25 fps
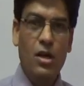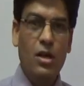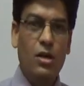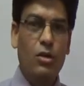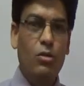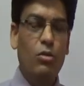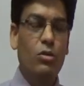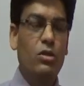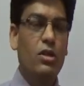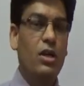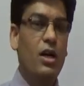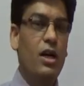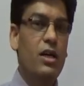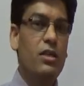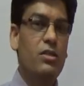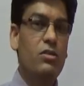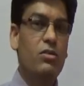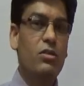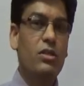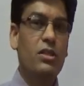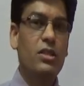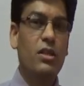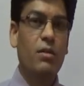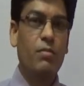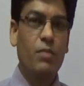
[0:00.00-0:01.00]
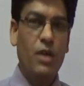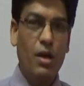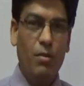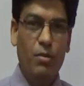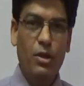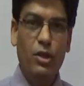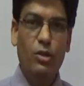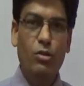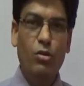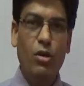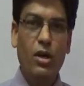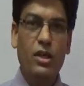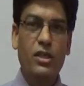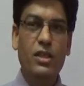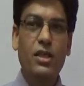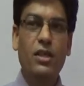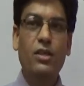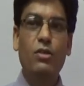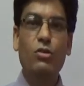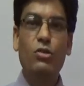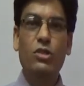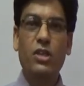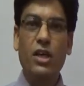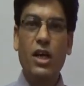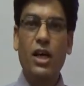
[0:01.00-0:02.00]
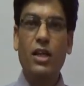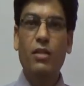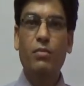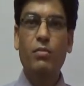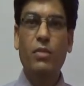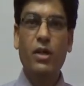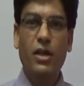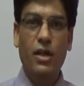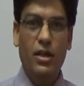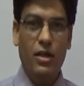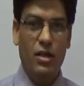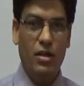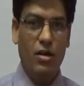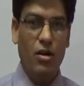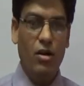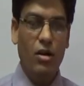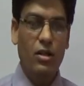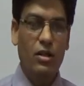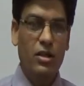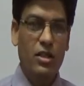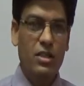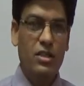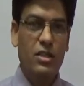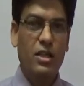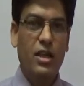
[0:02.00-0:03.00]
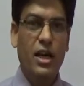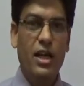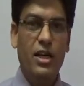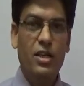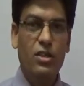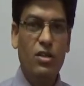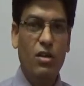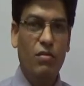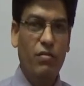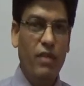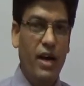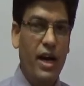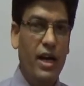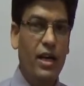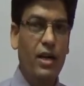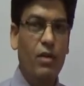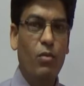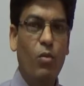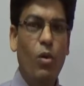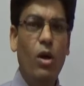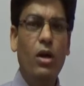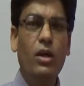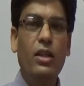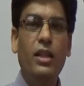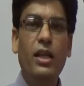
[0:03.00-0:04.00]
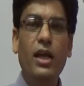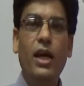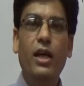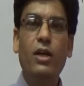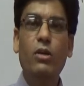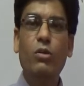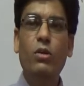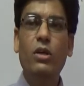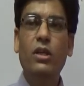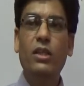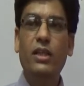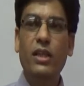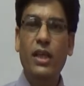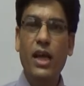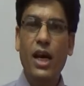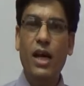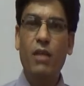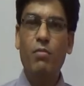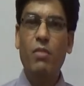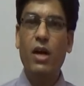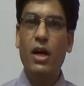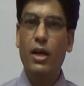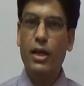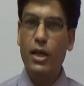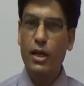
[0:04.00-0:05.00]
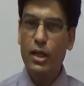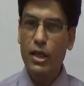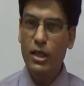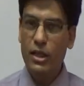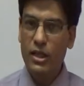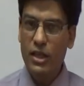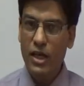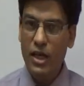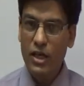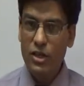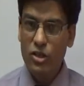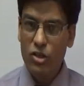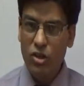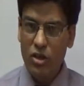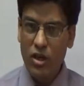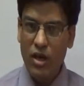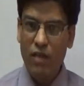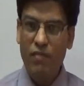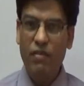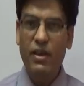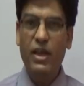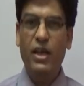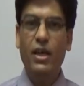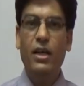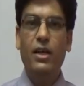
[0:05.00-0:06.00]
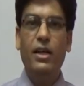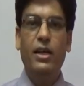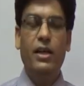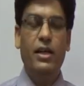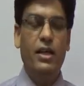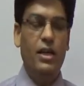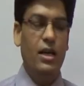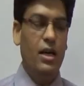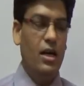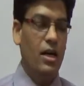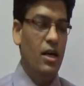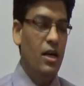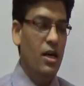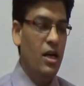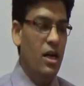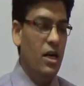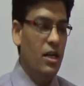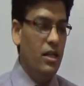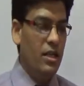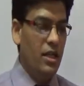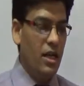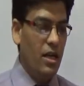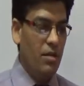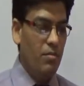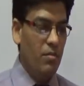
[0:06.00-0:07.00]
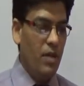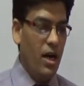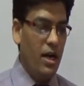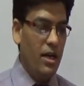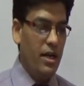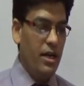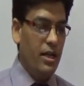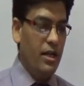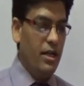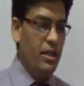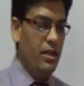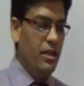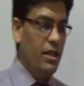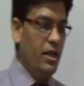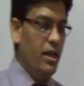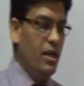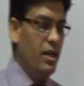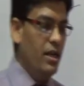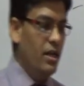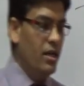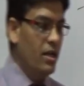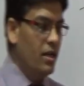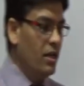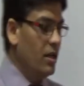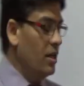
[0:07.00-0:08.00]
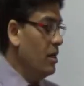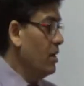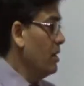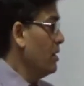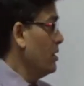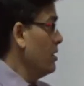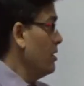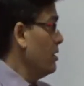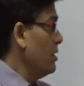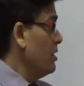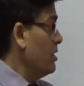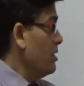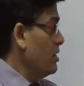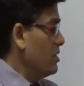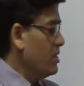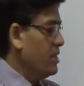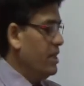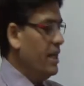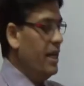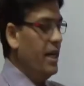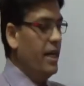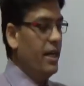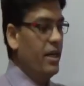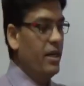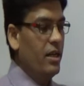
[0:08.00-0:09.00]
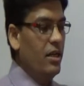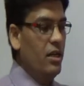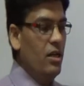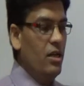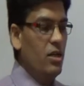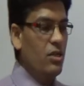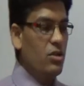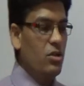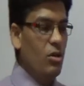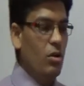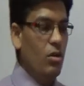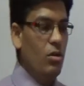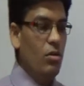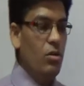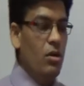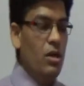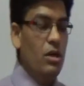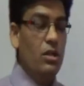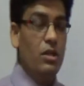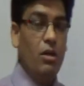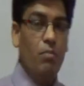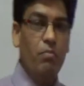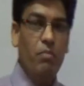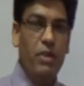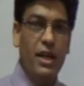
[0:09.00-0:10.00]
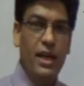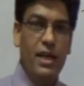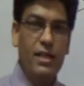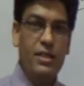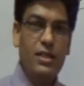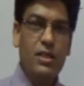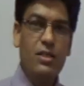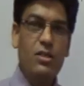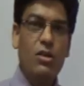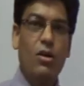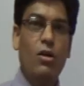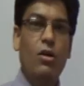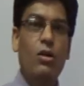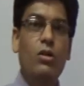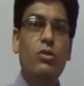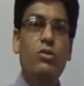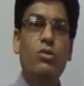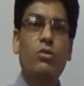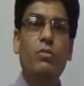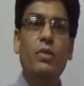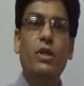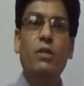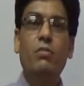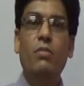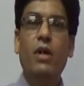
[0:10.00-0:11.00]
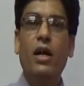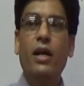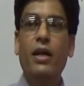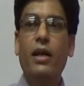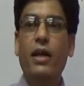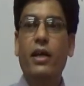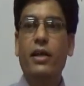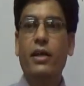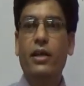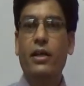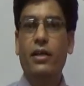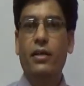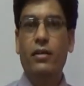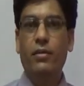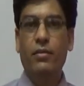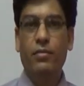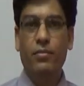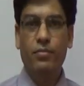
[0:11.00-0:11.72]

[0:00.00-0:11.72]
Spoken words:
Gujarat tourism, Kabhi to Aiye Gujarat mein, and all these kinds of ads. What they are doing? They are marketing their geographical area. They are marketing their state. So the places are also being marketed.